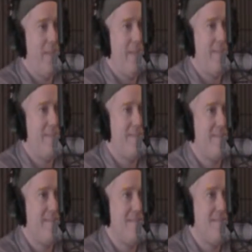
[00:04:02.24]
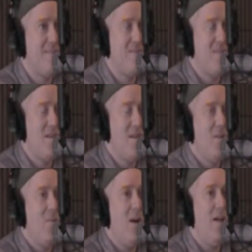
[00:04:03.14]
surreal living there.
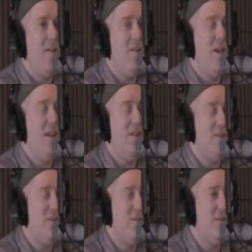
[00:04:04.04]
Well, you get used